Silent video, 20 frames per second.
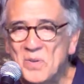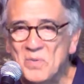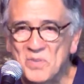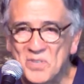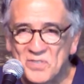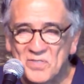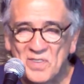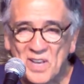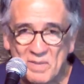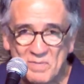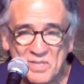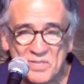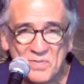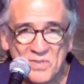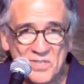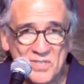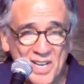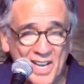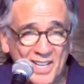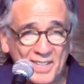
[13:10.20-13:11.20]
was famous
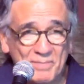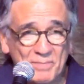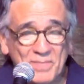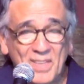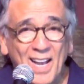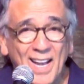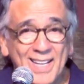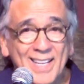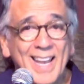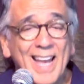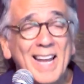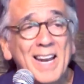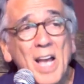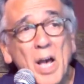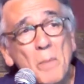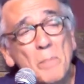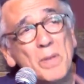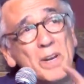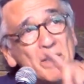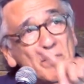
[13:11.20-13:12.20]
for saying, I can't
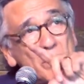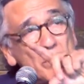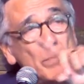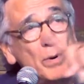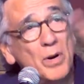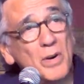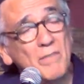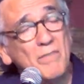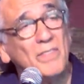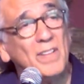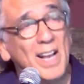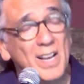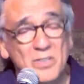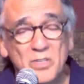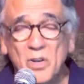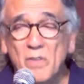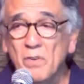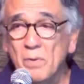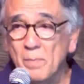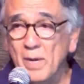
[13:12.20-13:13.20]
help it if a bird
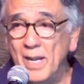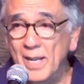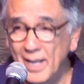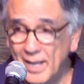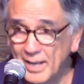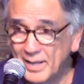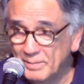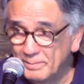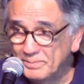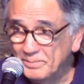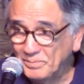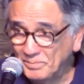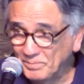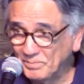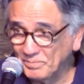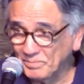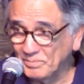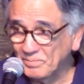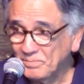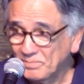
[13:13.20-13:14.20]
flies over my head,
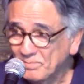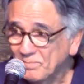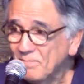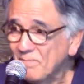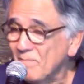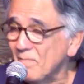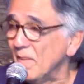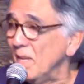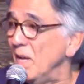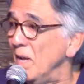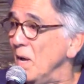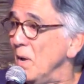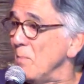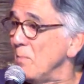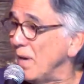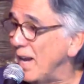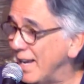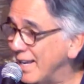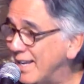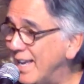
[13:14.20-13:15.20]

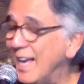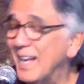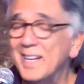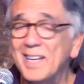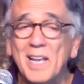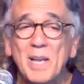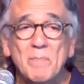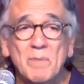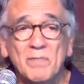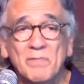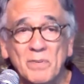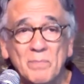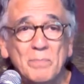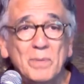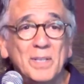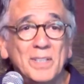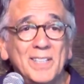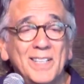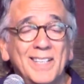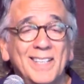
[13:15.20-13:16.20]
but I can keep it from
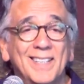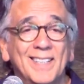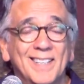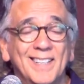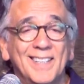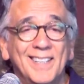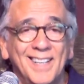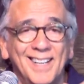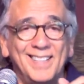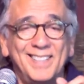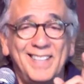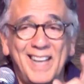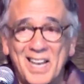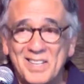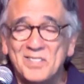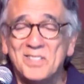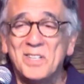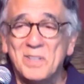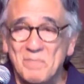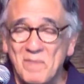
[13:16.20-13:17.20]
building a
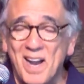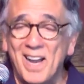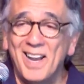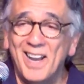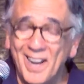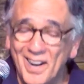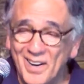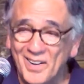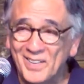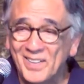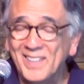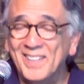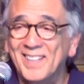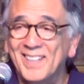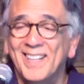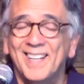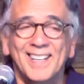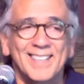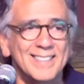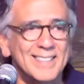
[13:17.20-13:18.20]
nest in my hair.
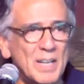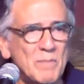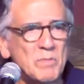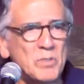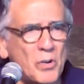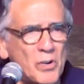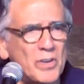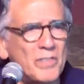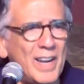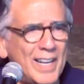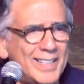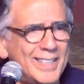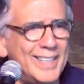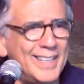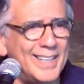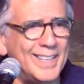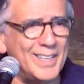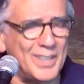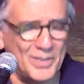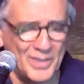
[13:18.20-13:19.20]
Same sort of
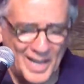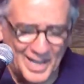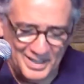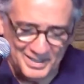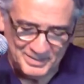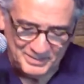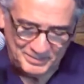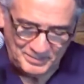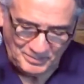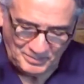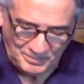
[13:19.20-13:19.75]
idea here, right?